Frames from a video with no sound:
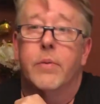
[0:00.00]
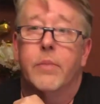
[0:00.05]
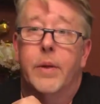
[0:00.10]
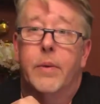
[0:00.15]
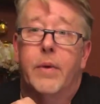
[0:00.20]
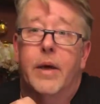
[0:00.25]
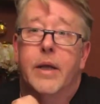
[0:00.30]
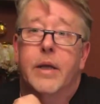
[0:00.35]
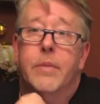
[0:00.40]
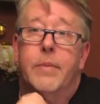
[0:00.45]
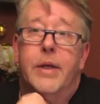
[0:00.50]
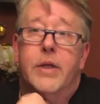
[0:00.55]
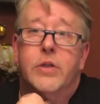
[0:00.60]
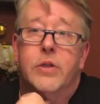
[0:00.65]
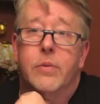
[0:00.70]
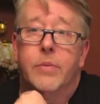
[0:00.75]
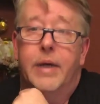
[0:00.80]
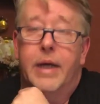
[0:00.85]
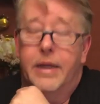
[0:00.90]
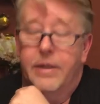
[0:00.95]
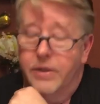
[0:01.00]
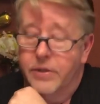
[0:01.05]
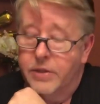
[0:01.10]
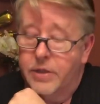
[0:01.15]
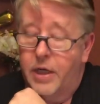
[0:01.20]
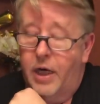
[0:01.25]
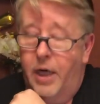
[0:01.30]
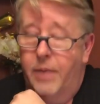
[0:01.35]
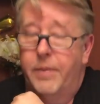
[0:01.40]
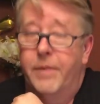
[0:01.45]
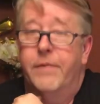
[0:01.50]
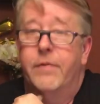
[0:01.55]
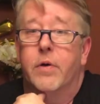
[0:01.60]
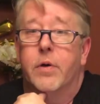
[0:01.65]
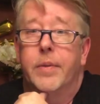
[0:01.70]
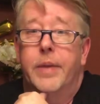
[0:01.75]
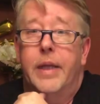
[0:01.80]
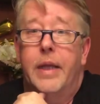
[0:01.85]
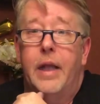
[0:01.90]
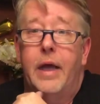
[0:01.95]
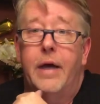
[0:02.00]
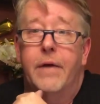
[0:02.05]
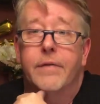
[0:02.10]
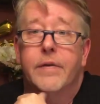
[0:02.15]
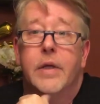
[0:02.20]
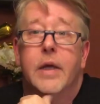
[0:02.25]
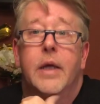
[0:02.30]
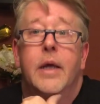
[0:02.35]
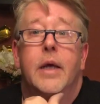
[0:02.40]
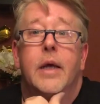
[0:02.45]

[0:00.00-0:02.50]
We wanted to make sure we got this card before we left